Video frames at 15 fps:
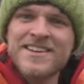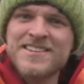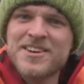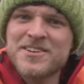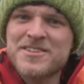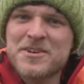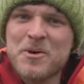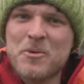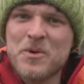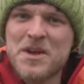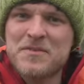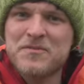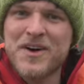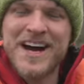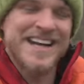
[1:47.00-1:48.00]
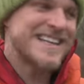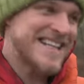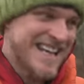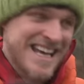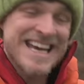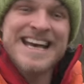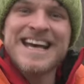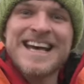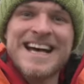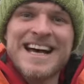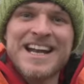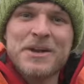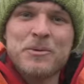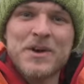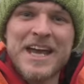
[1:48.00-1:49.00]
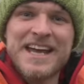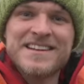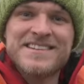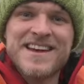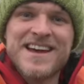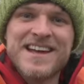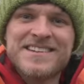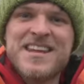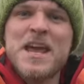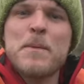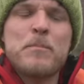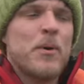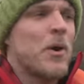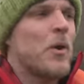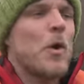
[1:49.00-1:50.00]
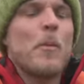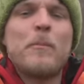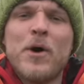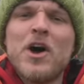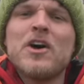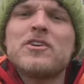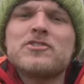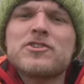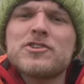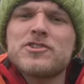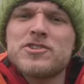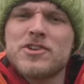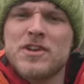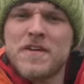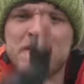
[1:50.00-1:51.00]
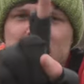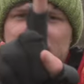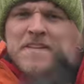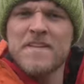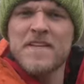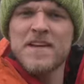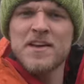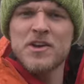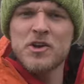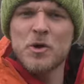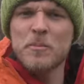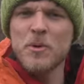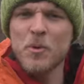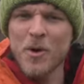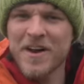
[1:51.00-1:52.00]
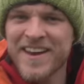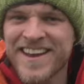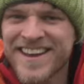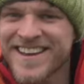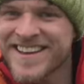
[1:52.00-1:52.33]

let's go see what we can find. And then we'll get into tip or purchase number one.